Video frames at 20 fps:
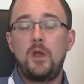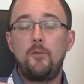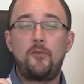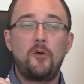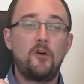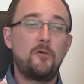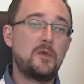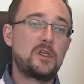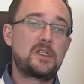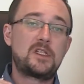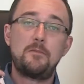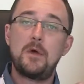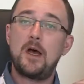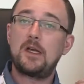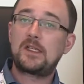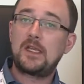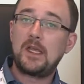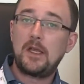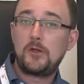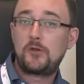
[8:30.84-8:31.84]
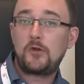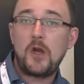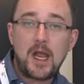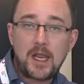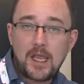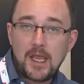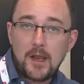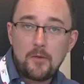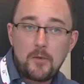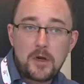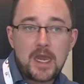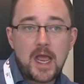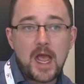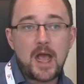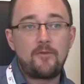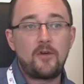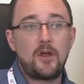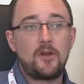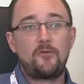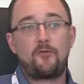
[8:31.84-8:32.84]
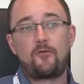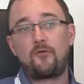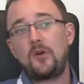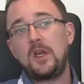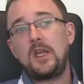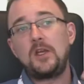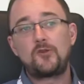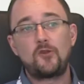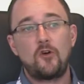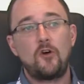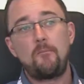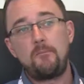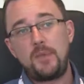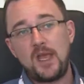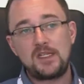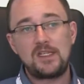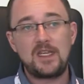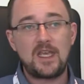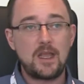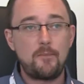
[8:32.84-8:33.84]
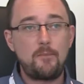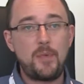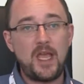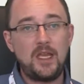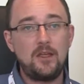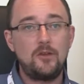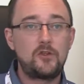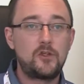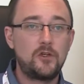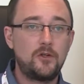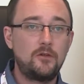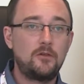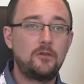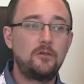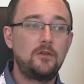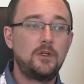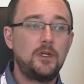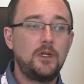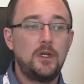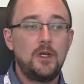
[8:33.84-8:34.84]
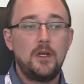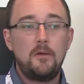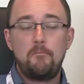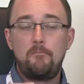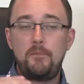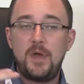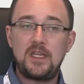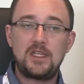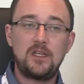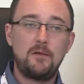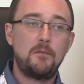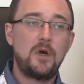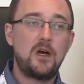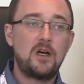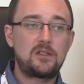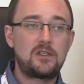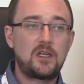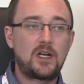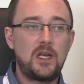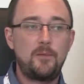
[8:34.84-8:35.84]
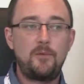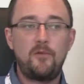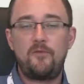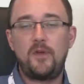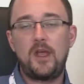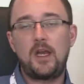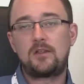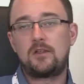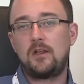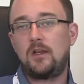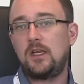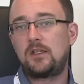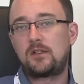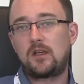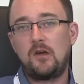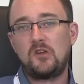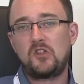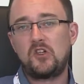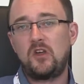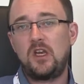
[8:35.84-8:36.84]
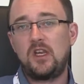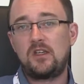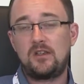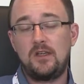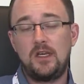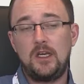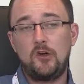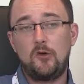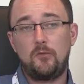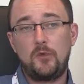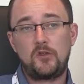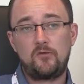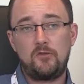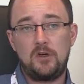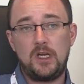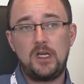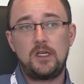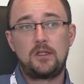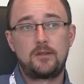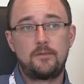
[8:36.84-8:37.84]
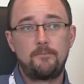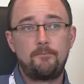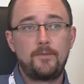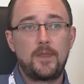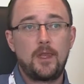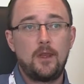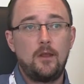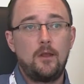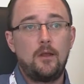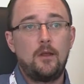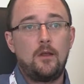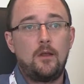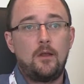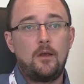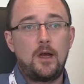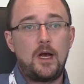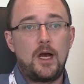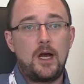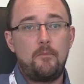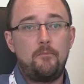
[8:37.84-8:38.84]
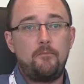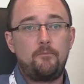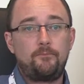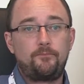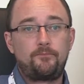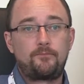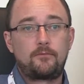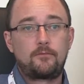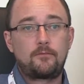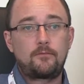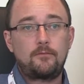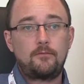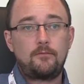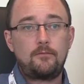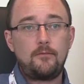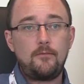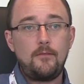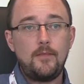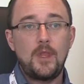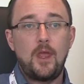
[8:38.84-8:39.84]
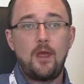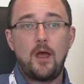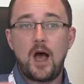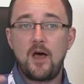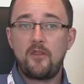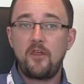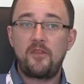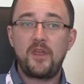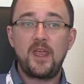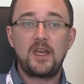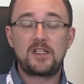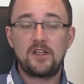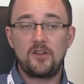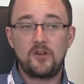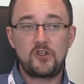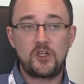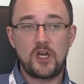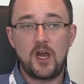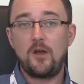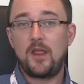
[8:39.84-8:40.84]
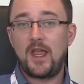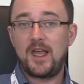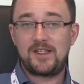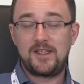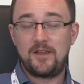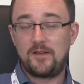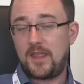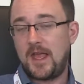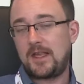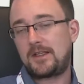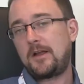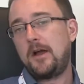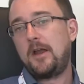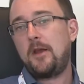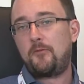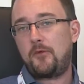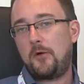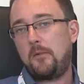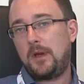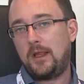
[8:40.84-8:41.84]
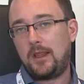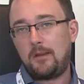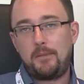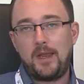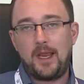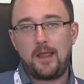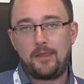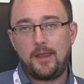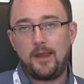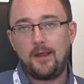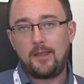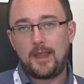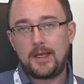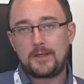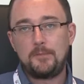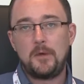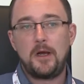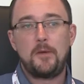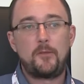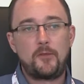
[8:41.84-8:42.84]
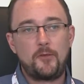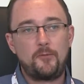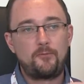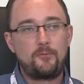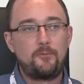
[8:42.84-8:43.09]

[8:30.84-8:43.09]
Improvements to masking and tracking. We now have a free draw Bezier pen tool, better master clip effects. The list goes on. It's an enormous release. Other things at the show, that's kind of probably the big thing, and that's my